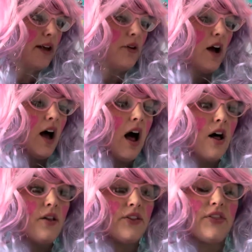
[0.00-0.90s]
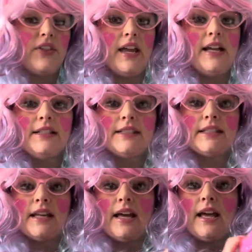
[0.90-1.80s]
out all the
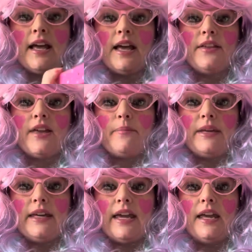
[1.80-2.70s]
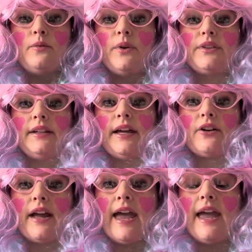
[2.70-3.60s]
things that begin with the
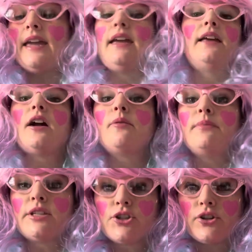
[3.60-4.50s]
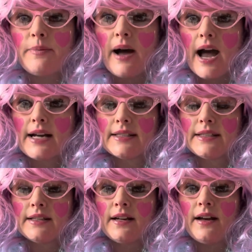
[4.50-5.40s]
letter A in our mystery
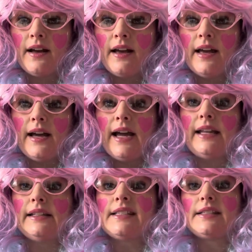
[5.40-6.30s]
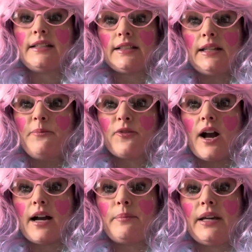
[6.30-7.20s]
box. And listening to
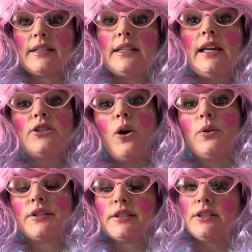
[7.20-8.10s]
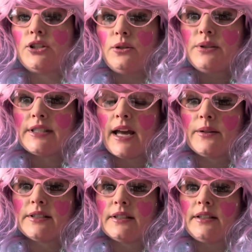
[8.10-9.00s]
Leapfrog because he told us the 2
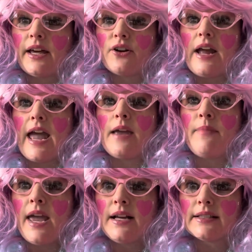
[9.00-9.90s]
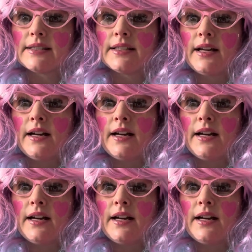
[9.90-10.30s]
sounds that the letter A makes.